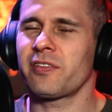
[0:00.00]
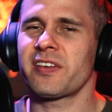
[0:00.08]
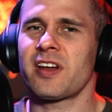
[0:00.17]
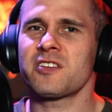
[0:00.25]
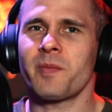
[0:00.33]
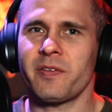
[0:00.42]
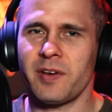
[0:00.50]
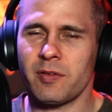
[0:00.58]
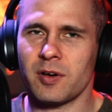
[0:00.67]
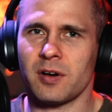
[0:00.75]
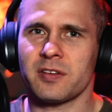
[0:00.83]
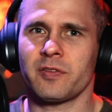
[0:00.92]
Frazetta is my
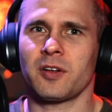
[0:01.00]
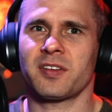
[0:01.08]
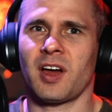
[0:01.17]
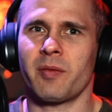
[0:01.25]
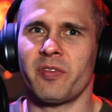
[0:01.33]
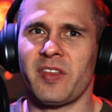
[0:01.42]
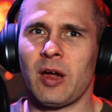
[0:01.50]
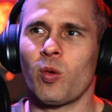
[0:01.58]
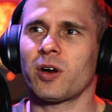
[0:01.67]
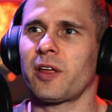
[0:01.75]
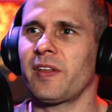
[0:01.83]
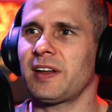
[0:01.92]
favorite artist of all time. They
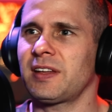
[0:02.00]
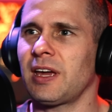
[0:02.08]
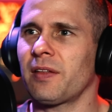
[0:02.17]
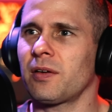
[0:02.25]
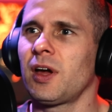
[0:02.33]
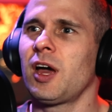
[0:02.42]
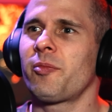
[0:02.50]
worked on that together.